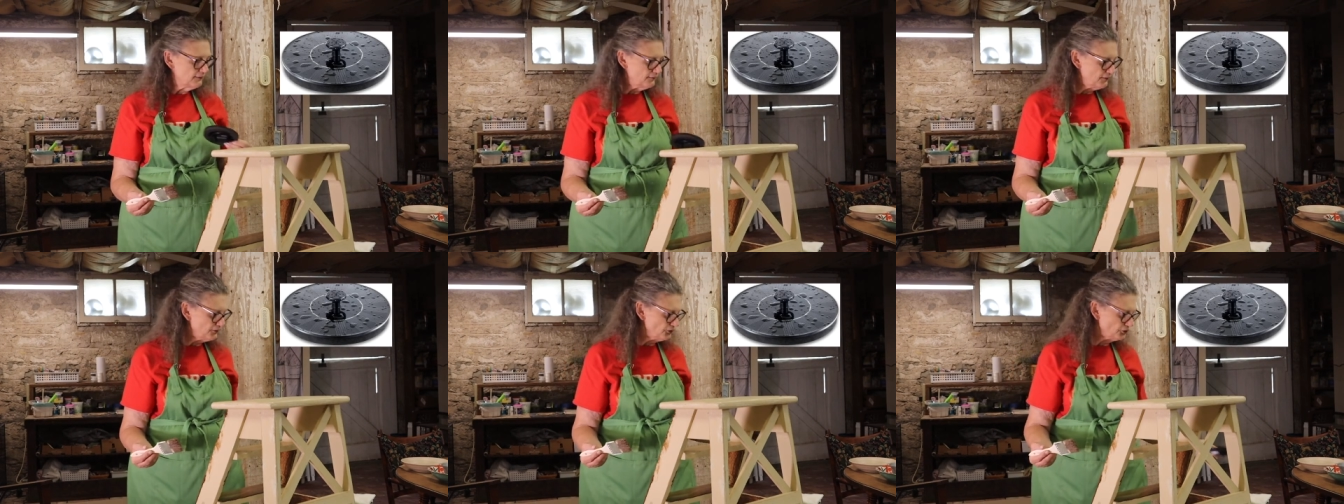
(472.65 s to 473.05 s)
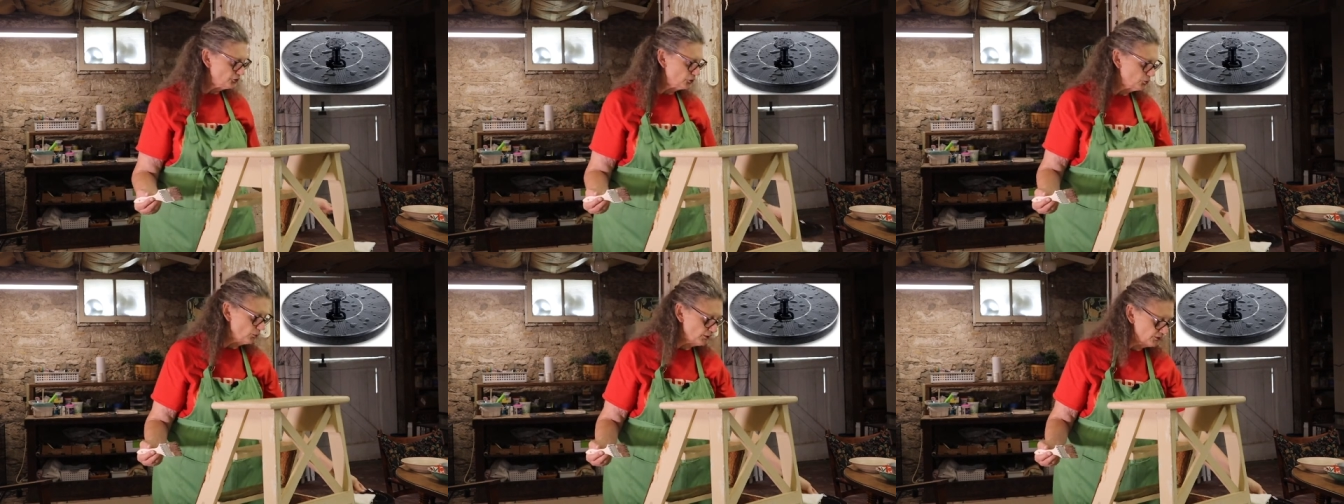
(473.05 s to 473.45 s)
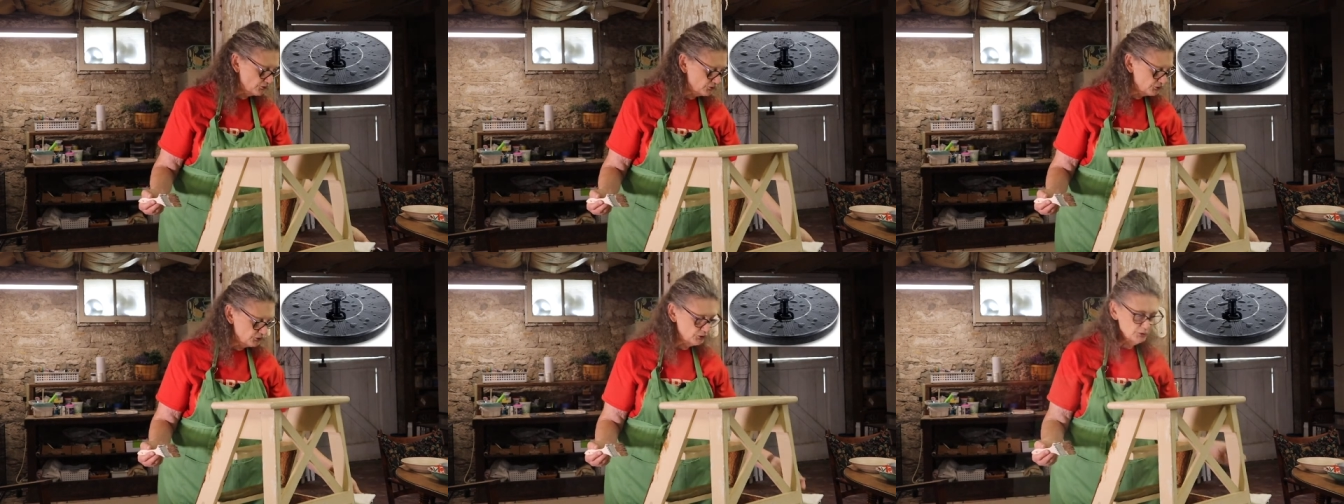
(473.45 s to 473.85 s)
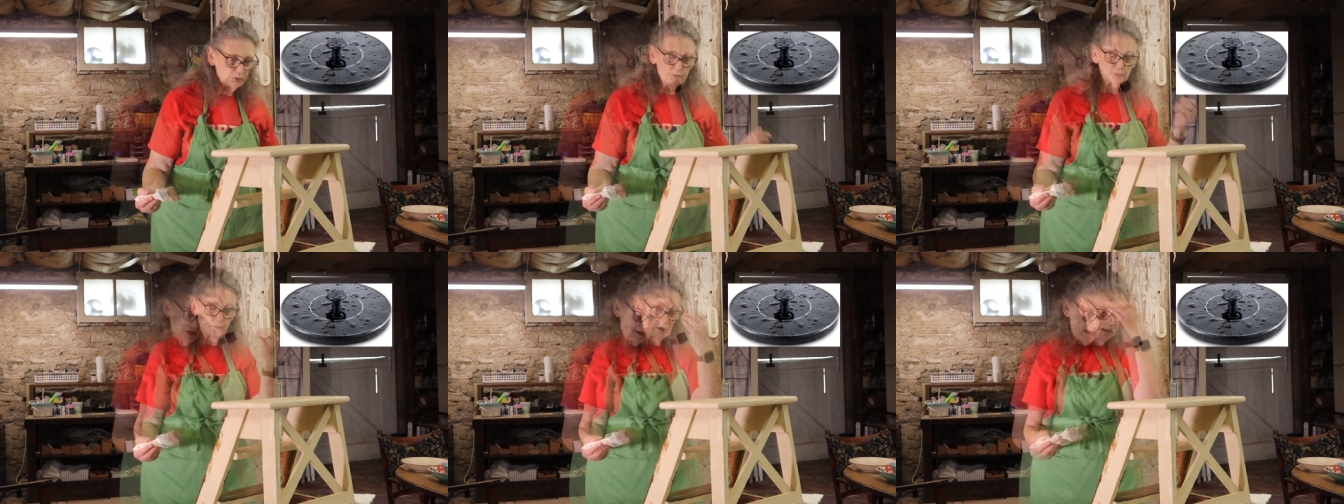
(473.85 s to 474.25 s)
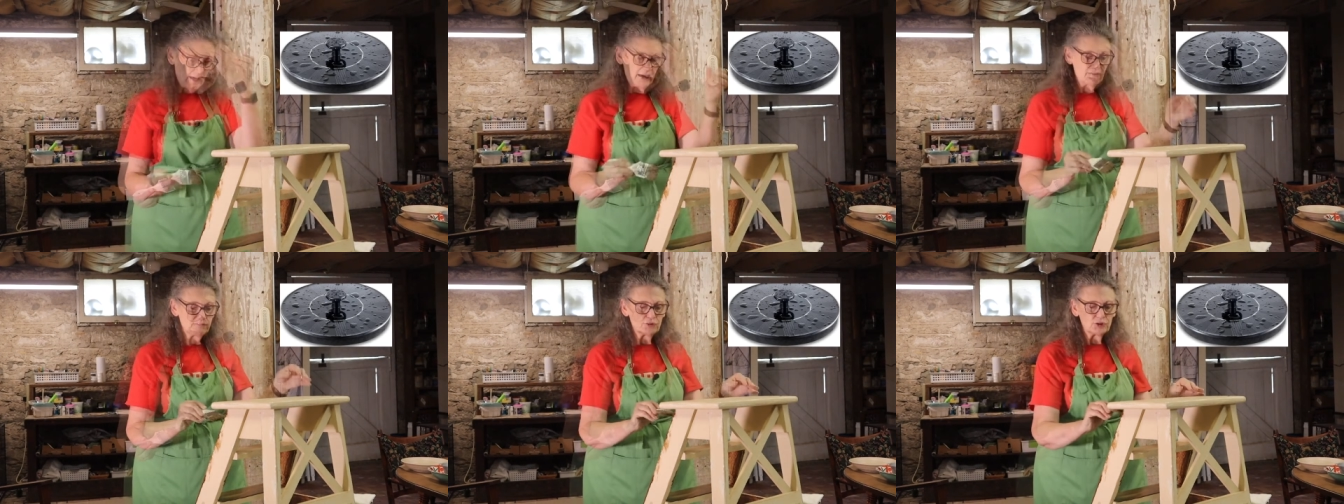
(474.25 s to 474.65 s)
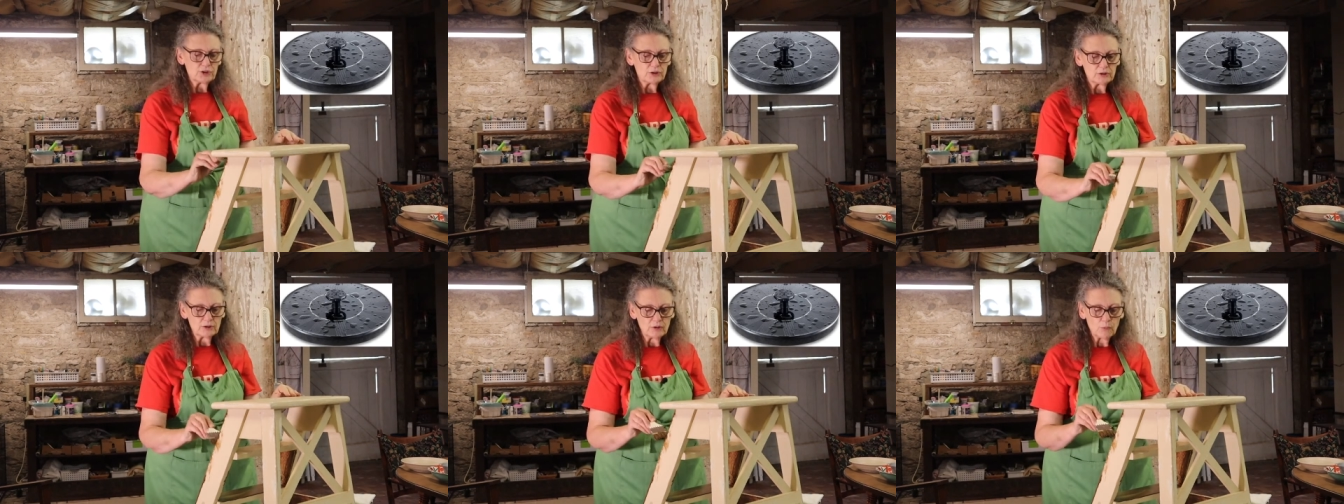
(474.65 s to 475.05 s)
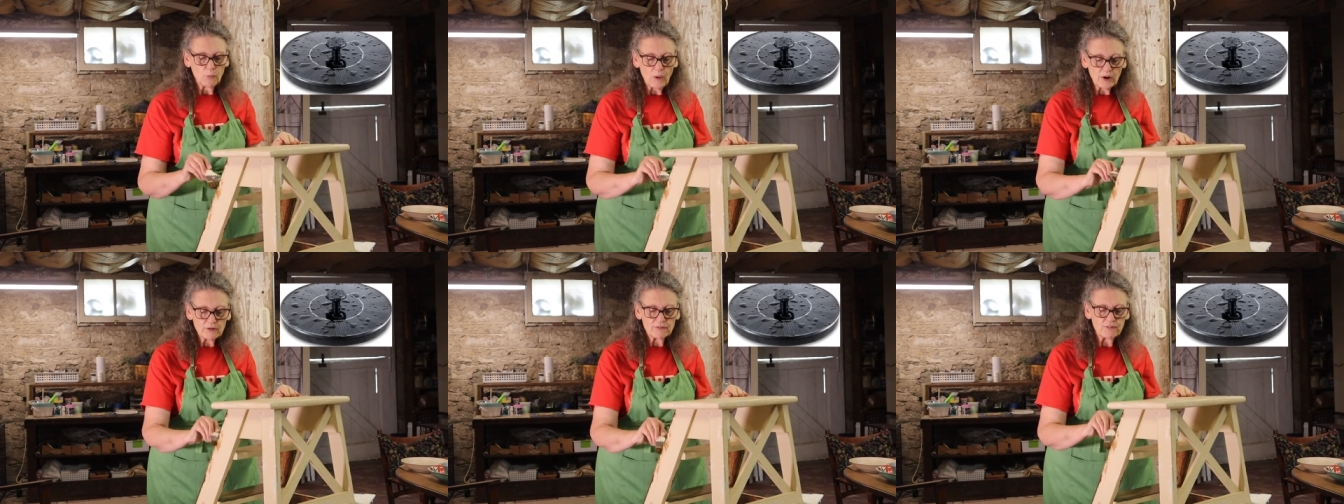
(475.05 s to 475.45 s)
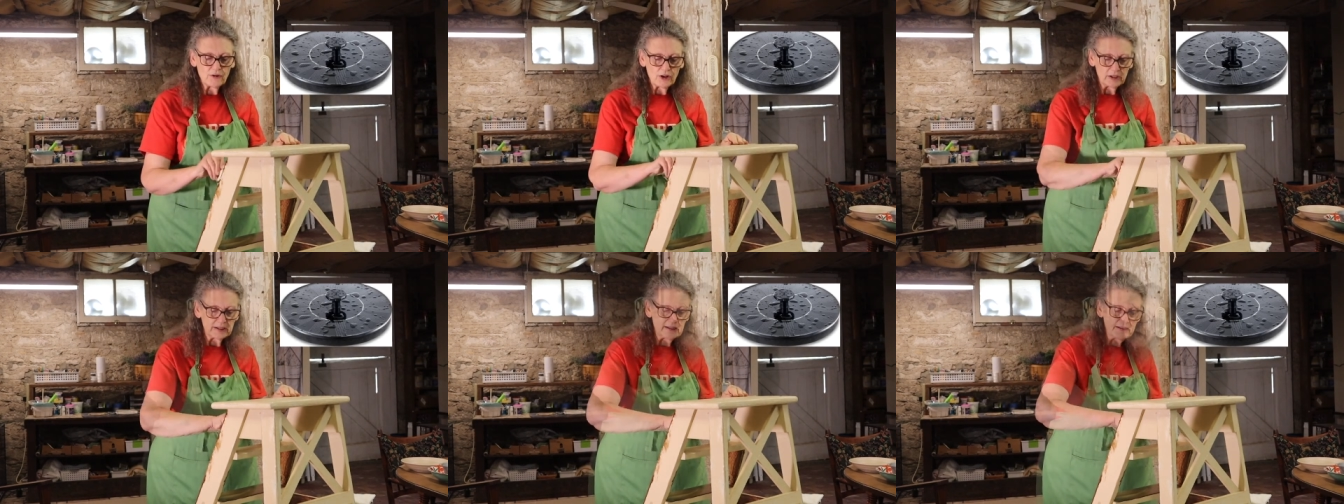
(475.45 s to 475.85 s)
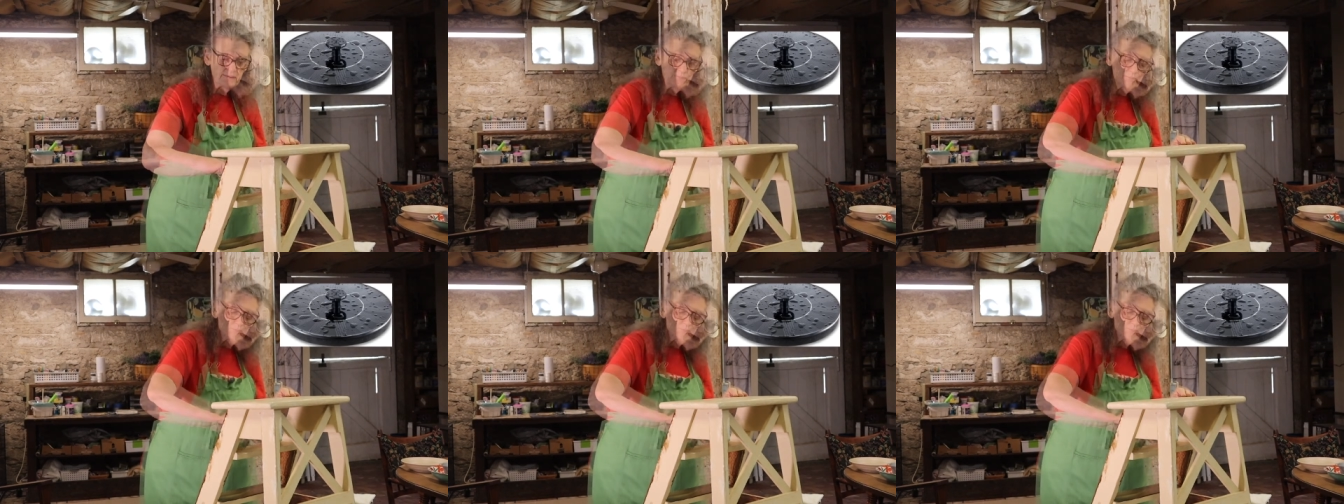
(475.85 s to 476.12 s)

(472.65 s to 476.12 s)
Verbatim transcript: that you're going to have your waterfall in.